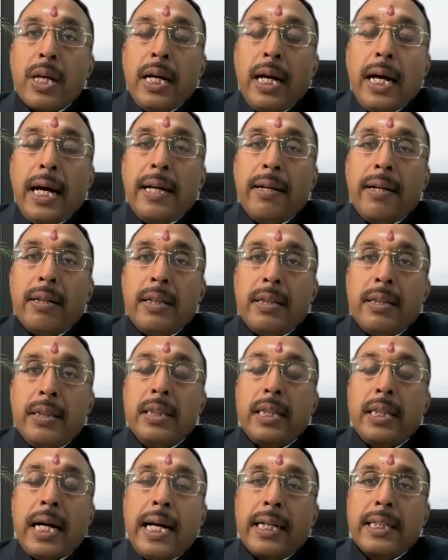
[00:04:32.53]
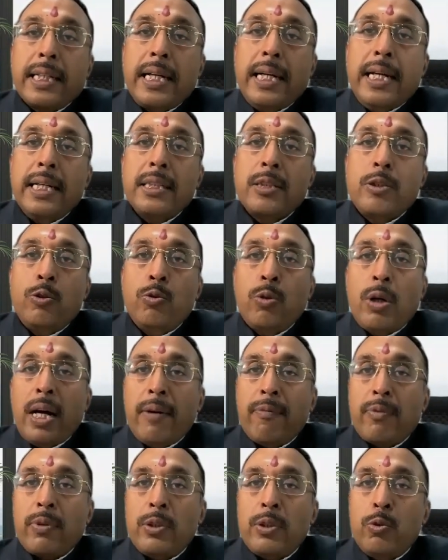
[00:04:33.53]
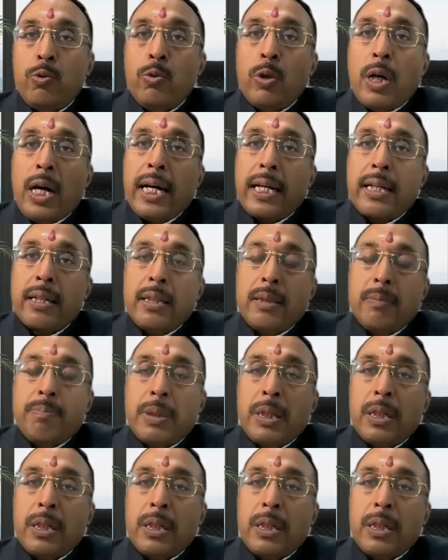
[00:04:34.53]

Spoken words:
And in that case, you are